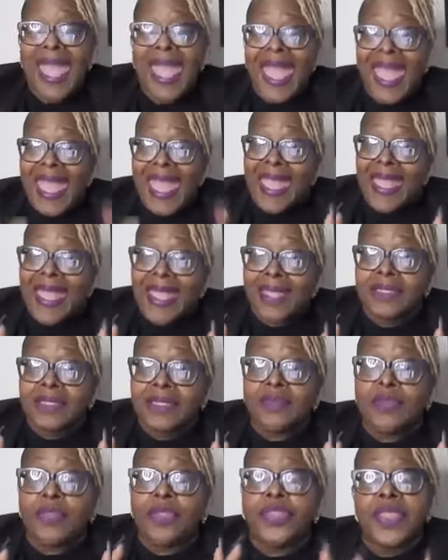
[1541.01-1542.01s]
And
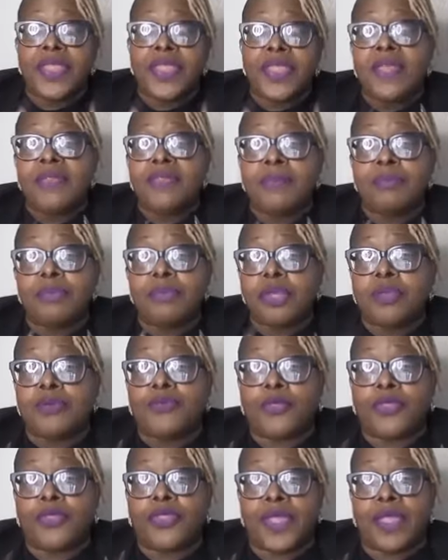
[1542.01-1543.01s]
the
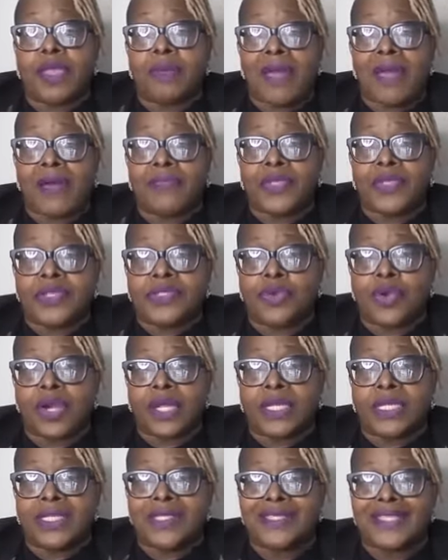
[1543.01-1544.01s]
beautiful thing about this
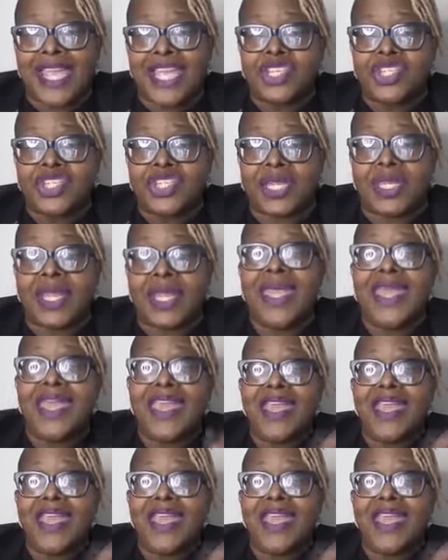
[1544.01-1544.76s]
organization,